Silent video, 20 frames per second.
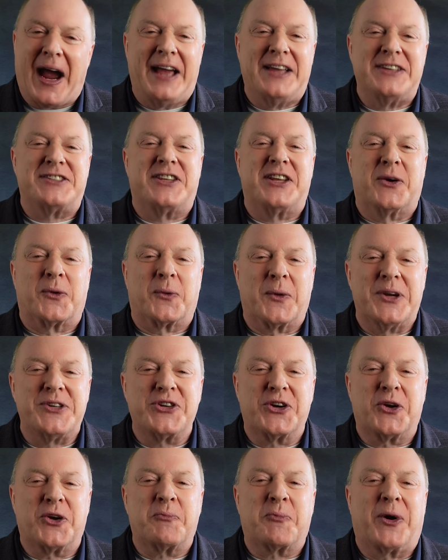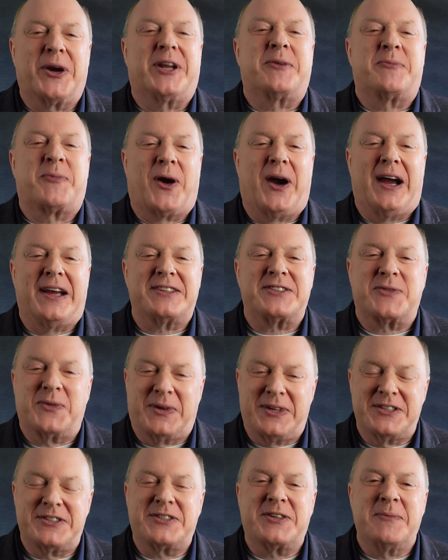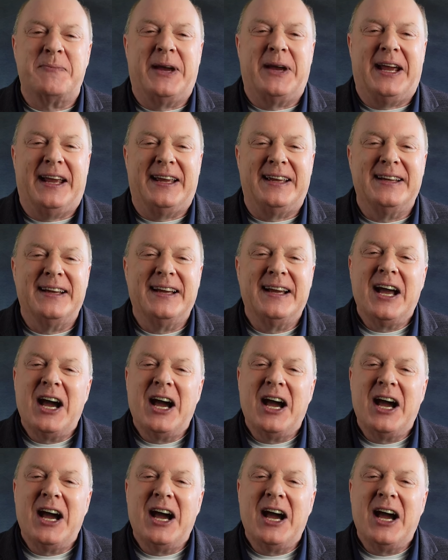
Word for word: as the original printing press was to me.